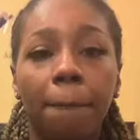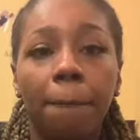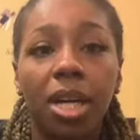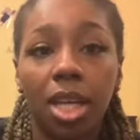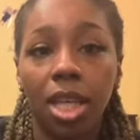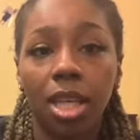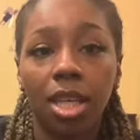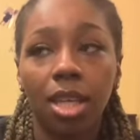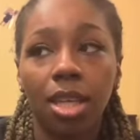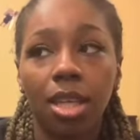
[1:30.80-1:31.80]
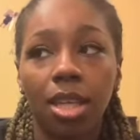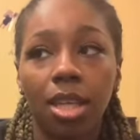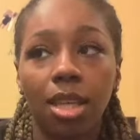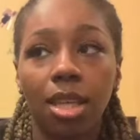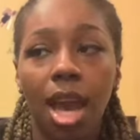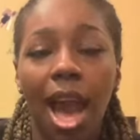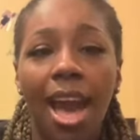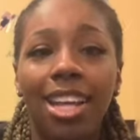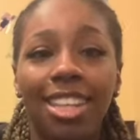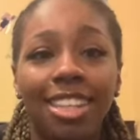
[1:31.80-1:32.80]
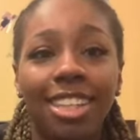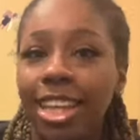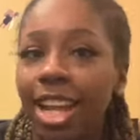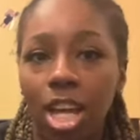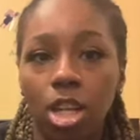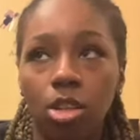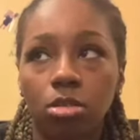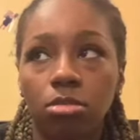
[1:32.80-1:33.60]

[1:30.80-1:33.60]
But I did not know.